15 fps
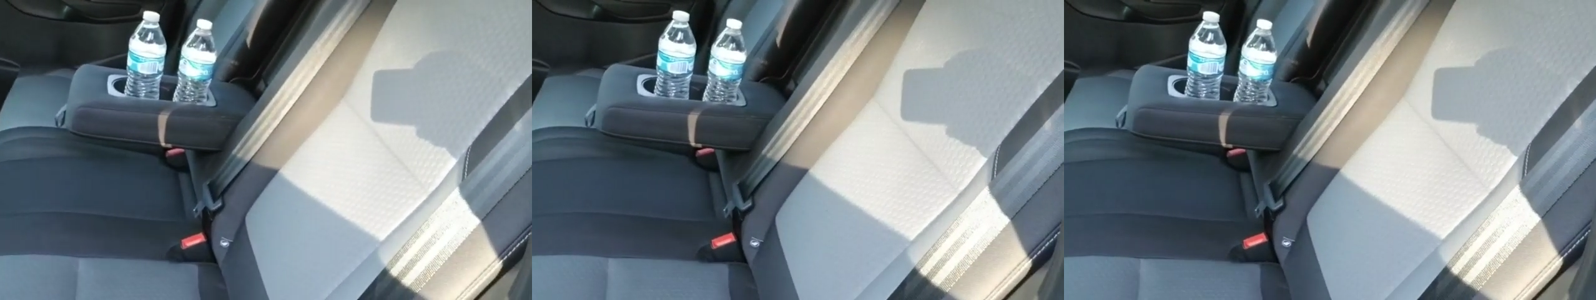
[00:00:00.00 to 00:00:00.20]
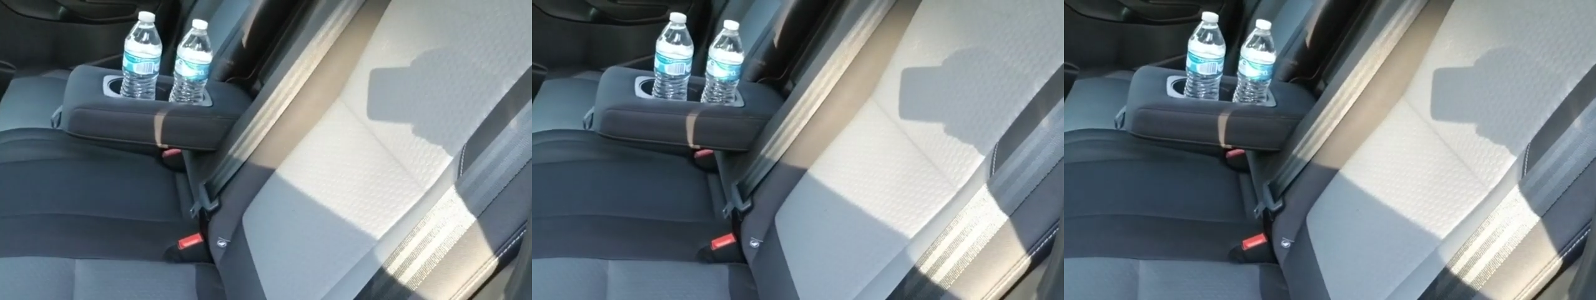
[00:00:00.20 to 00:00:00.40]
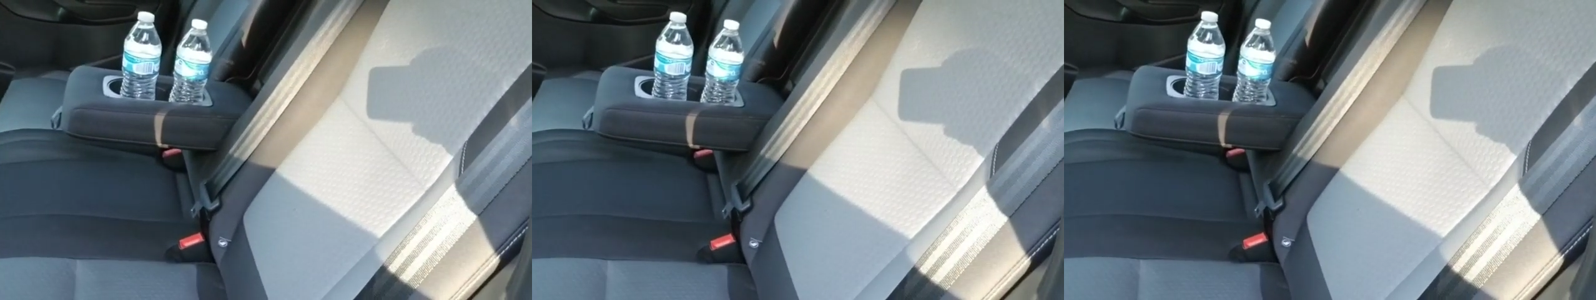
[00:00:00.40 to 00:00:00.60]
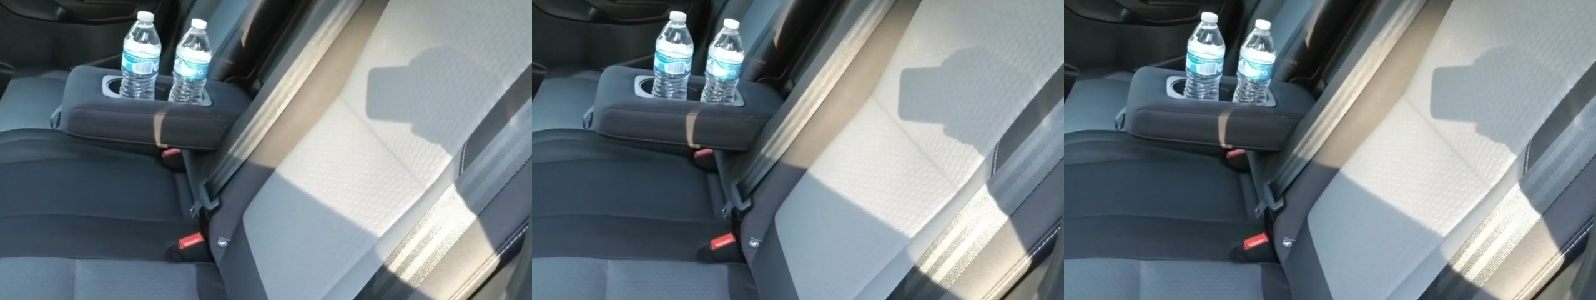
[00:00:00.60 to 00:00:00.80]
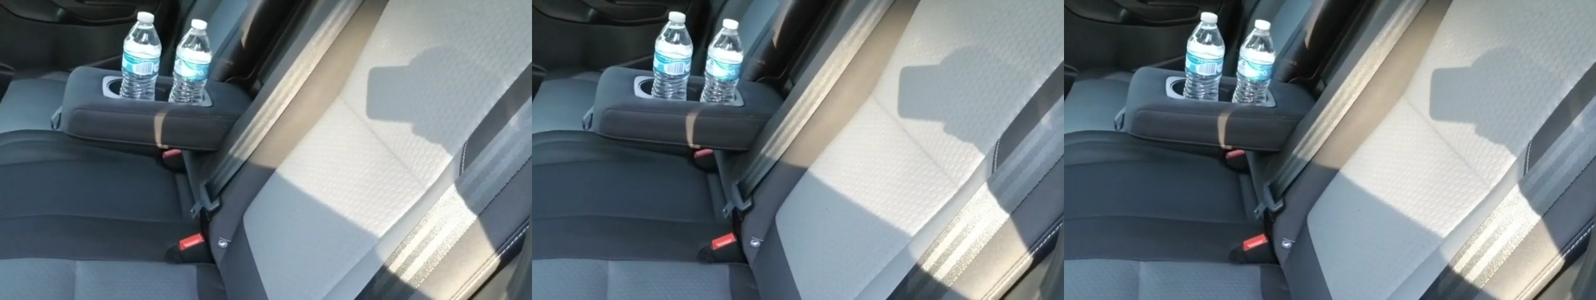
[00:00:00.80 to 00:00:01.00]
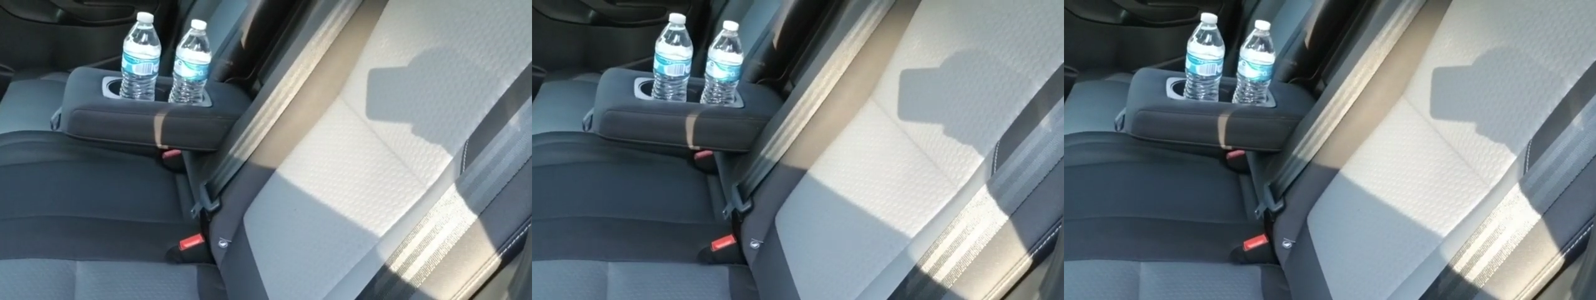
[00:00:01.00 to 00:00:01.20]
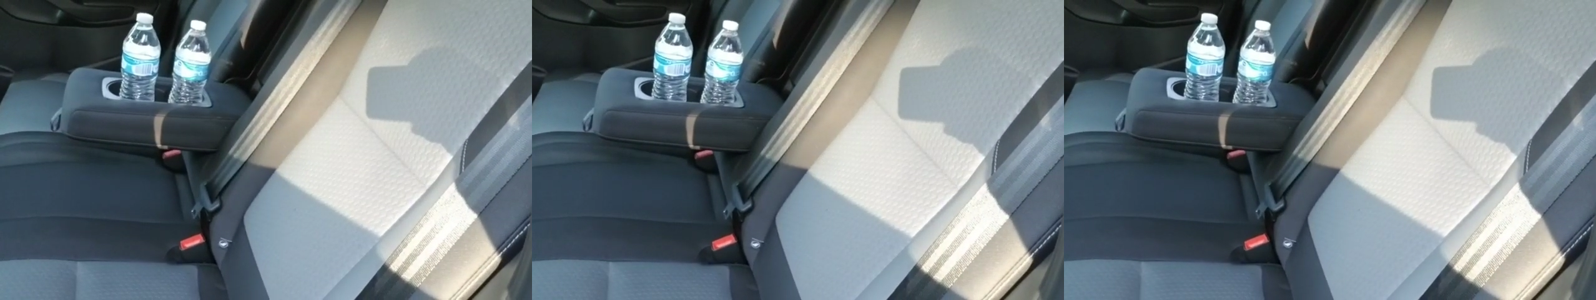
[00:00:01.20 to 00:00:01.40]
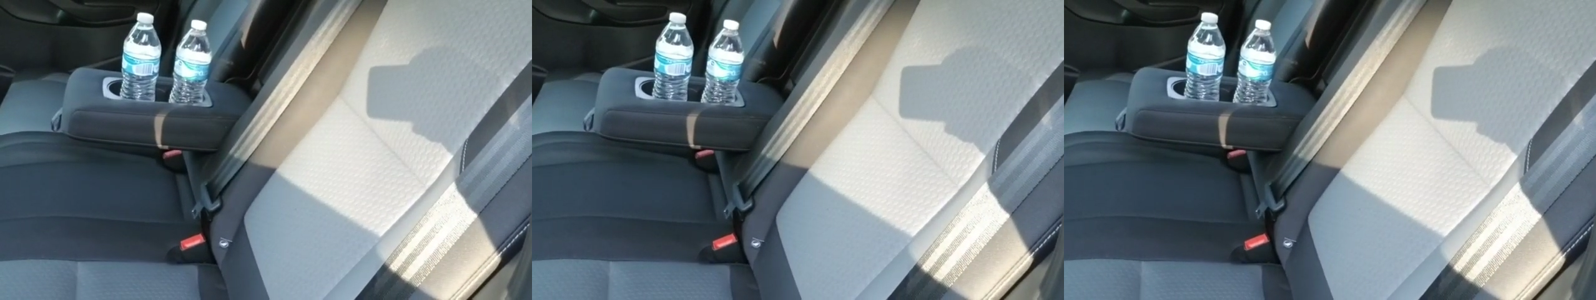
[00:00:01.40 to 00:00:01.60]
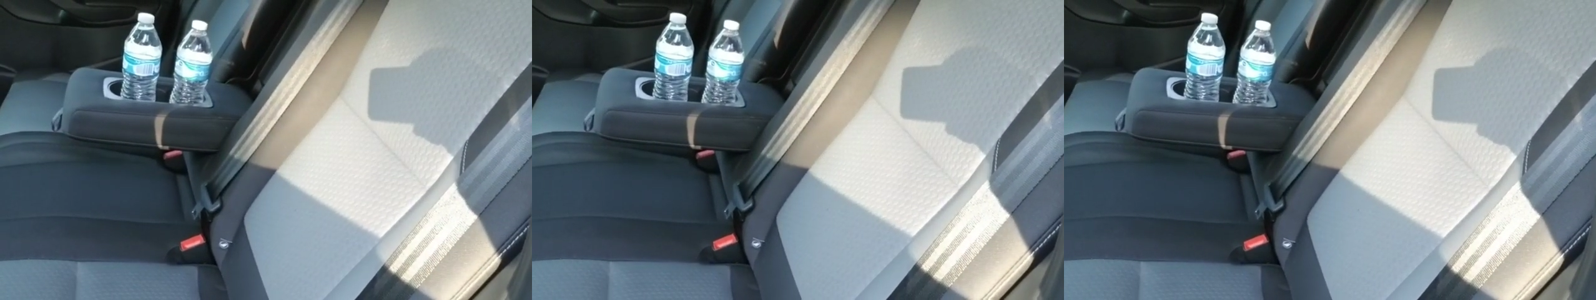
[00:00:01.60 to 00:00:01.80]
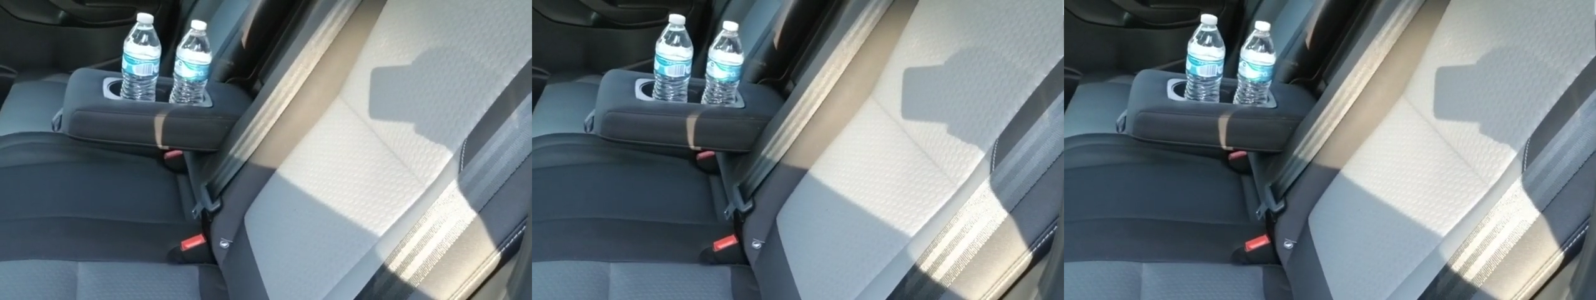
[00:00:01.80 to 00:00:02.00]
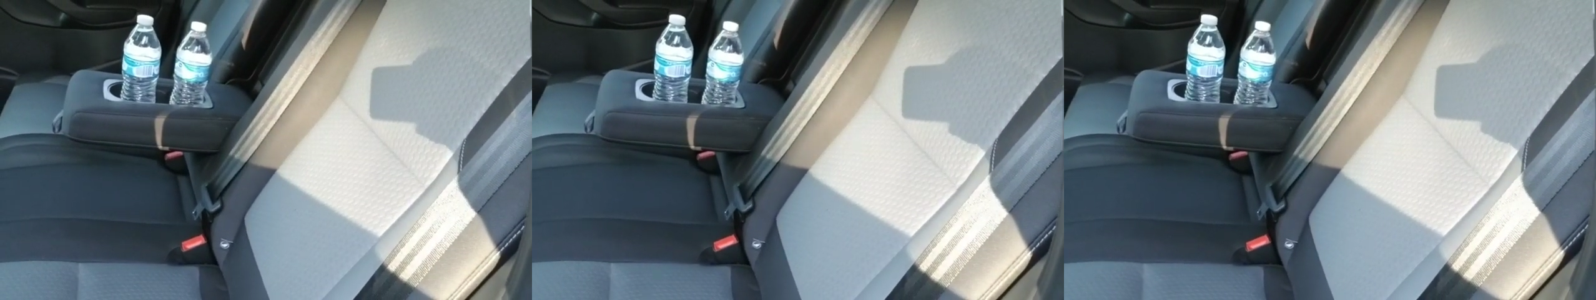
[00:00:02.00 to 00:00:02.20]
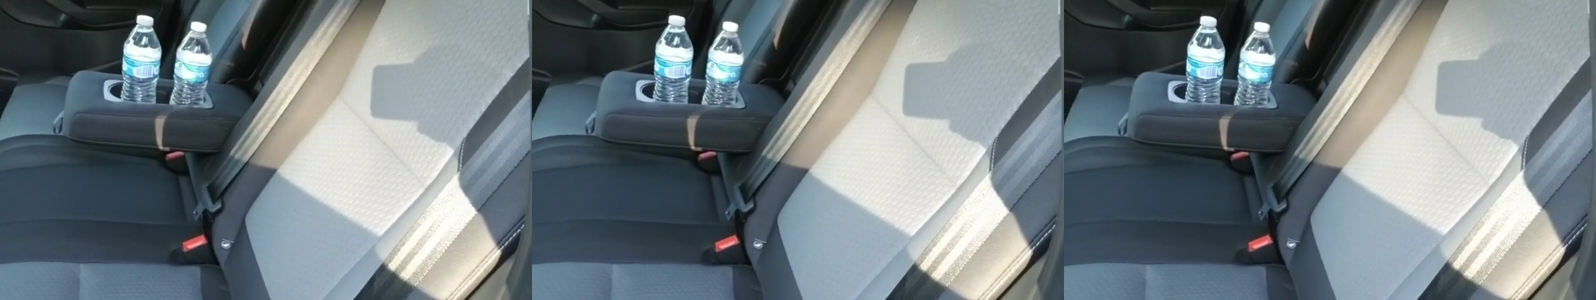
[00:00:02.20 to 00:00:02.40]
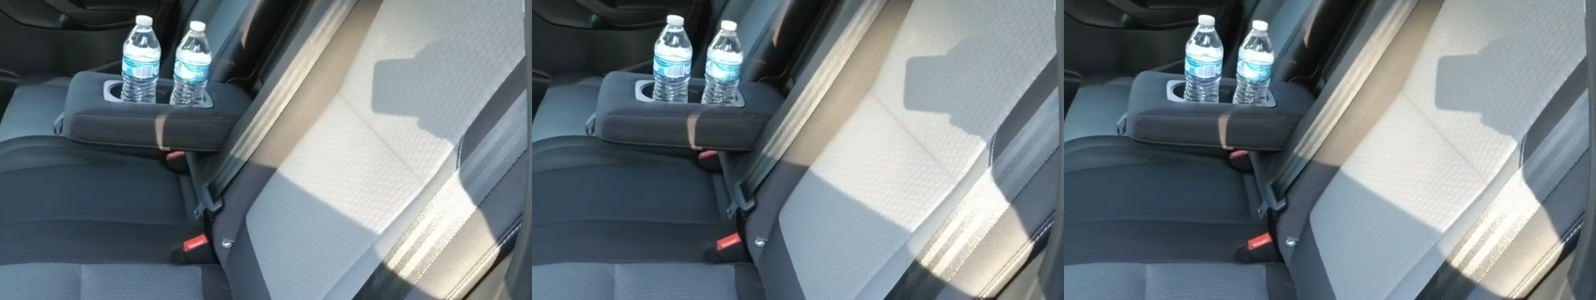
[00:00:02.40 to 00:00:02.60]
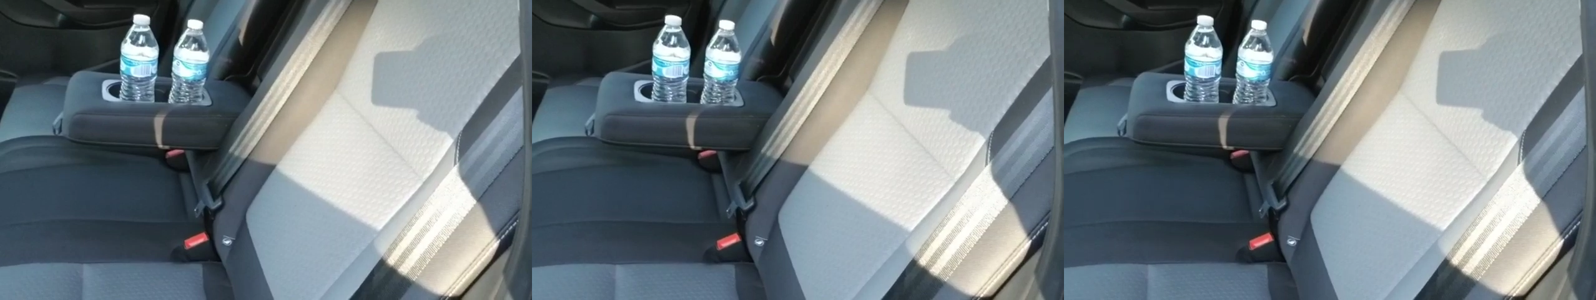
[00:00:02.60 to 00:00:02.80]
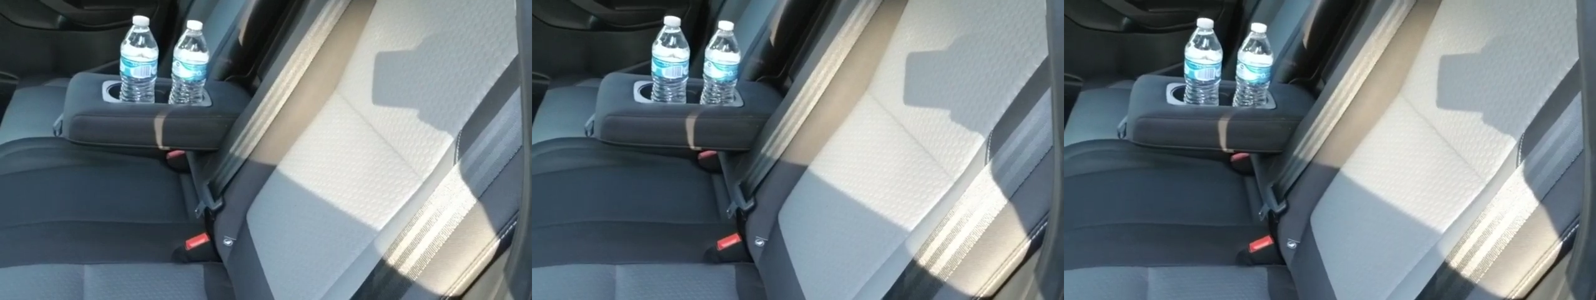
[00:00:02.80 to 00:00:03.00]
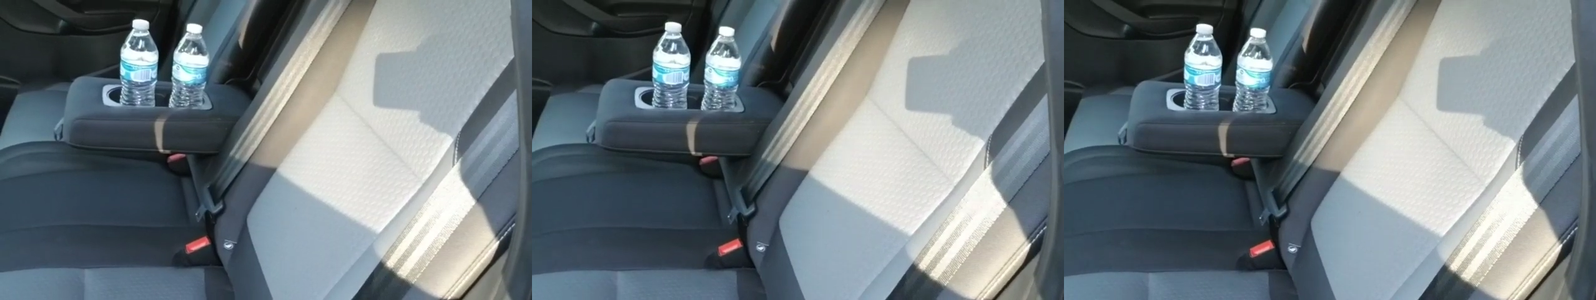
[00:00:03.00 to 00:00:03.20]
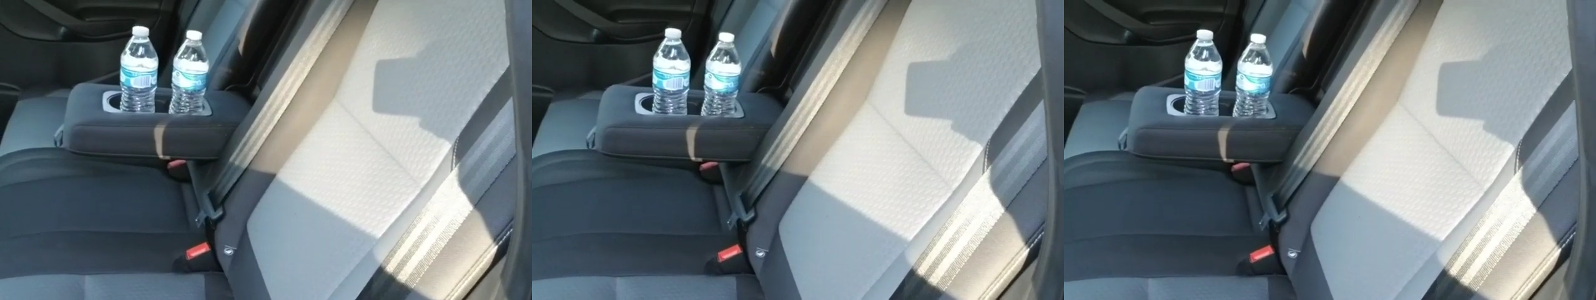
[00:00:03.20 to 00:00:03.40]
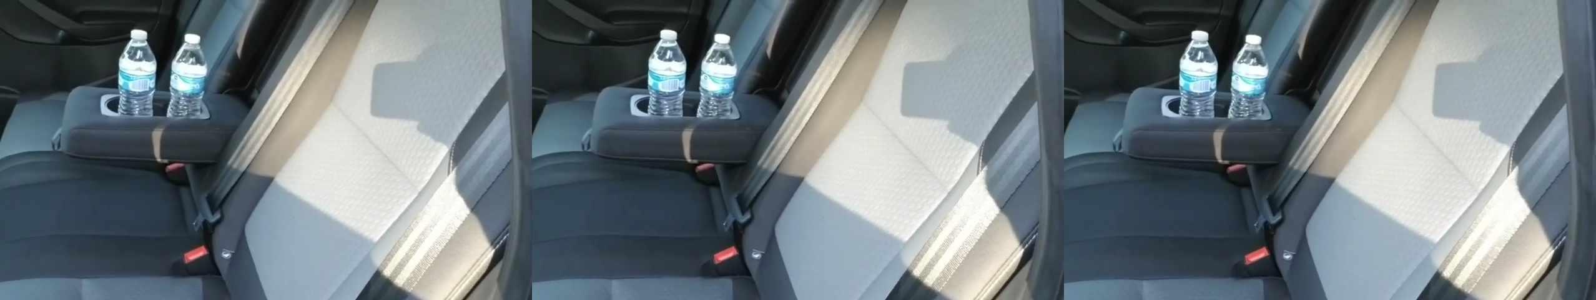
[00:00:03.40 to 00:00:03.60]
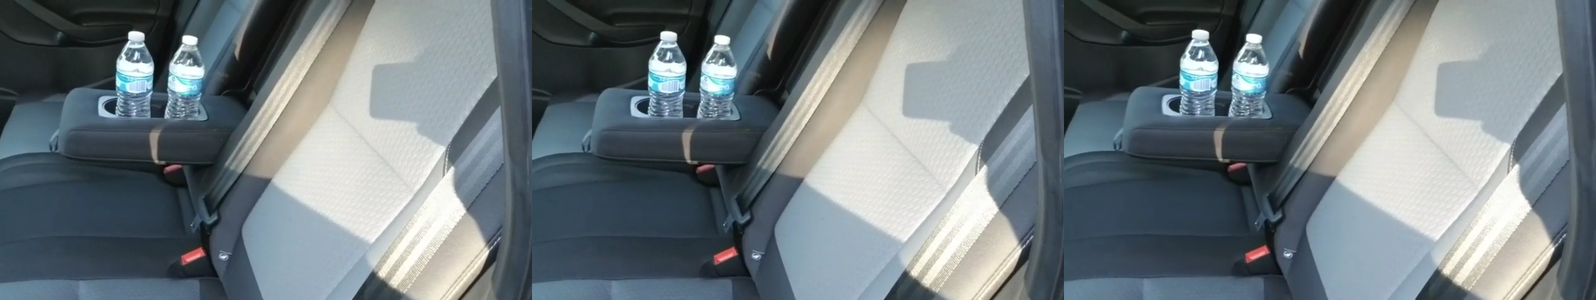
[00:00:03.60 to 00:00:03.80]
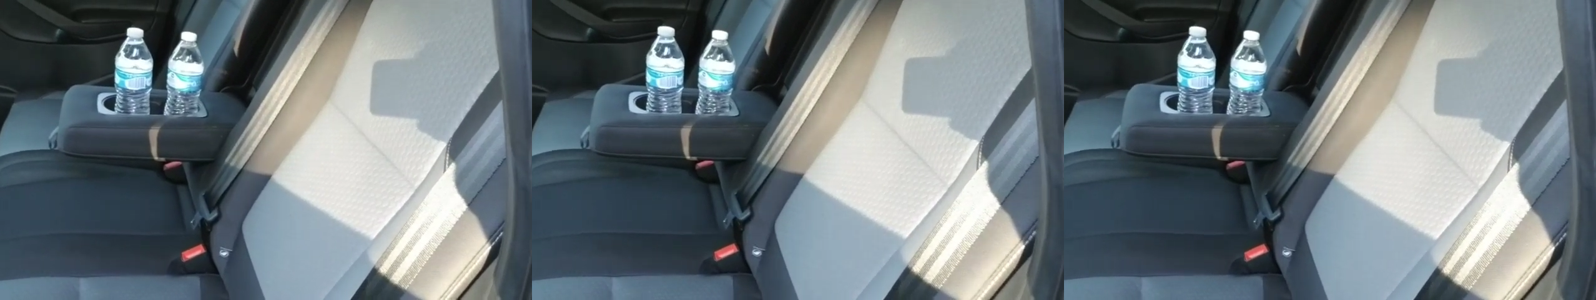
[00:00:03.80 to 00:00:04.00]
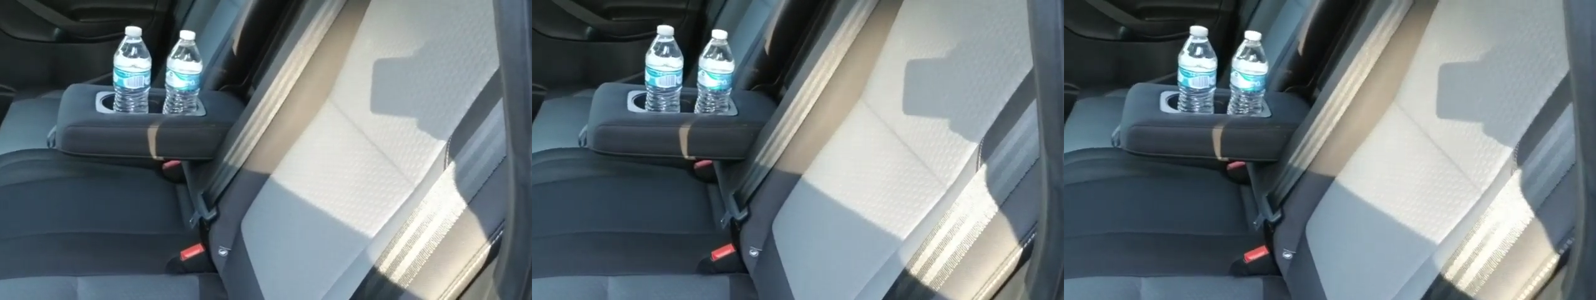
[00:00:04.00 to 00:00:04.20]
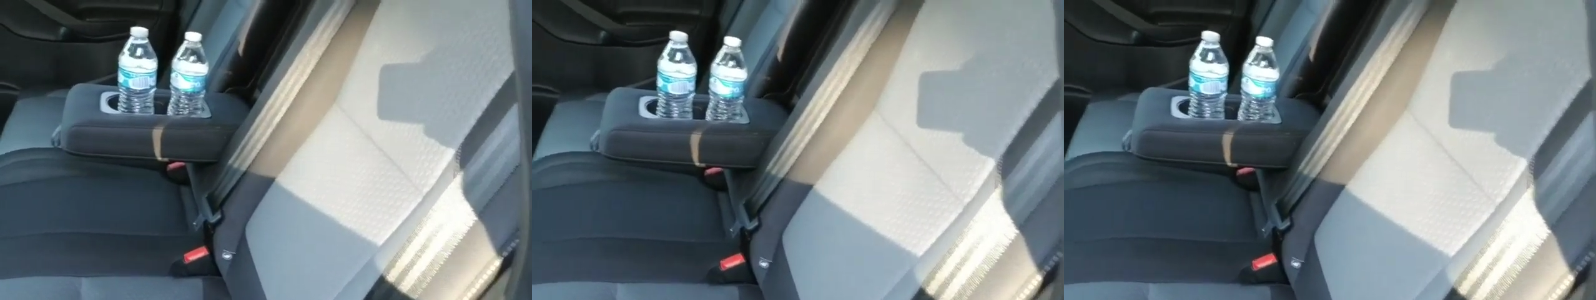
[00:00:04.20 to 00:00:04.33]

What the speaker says: (no speaker visible)